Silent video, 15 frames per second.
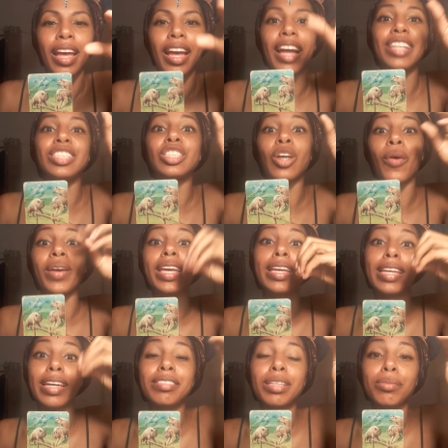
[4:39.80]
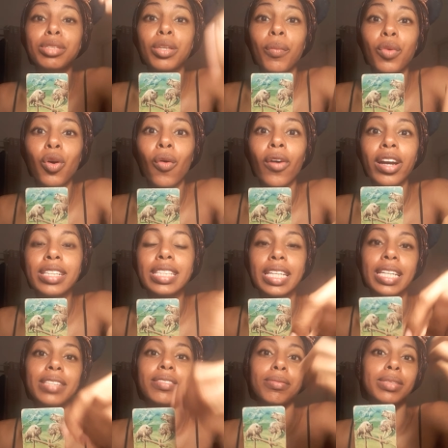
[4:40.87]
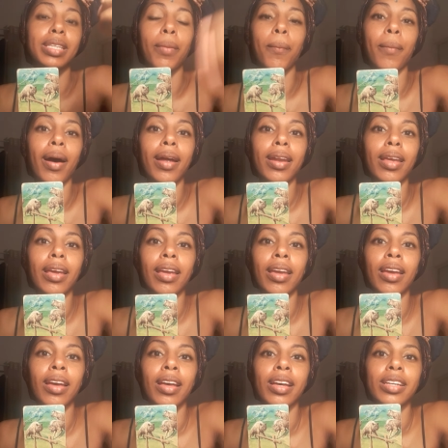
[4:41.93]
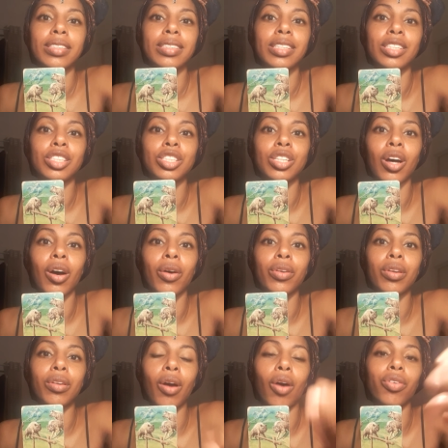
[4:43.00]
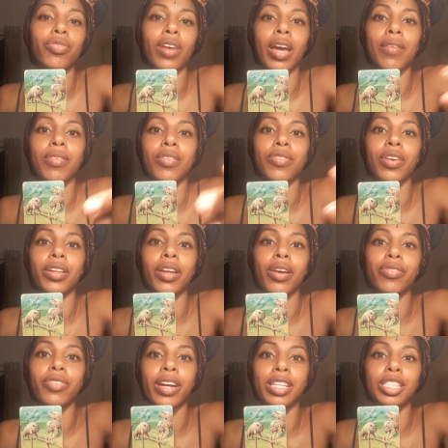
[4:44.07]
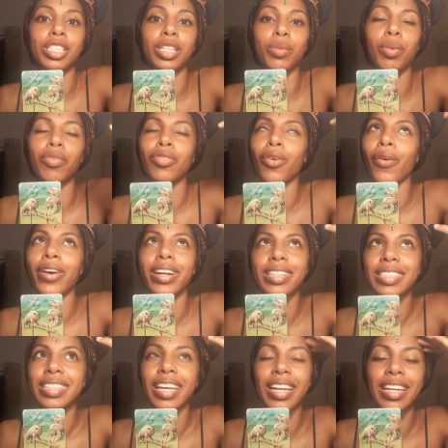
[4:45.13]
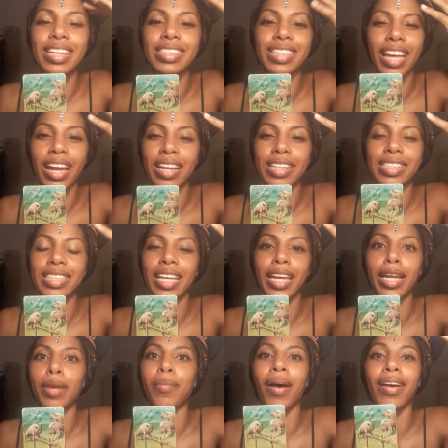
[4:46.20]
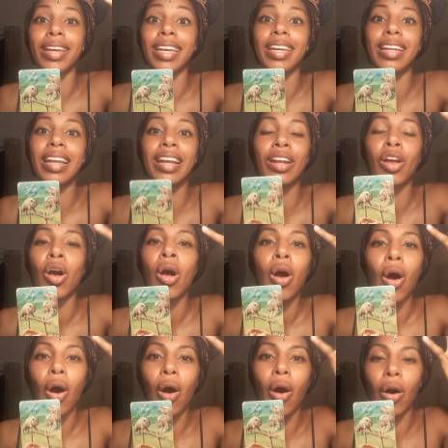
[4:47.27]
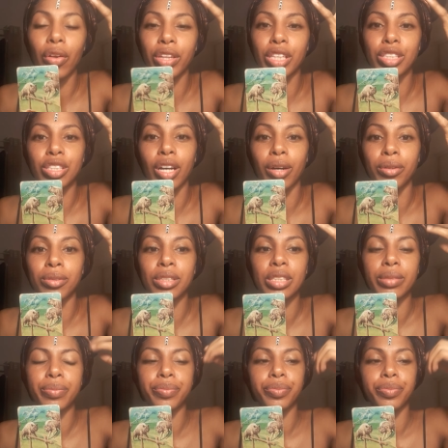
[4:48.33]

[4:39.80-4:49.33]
And so he gives him some coins, he gives him some money to show, you know, favor for their friendship. Of course, in his head, he's thinking about eating all these goats.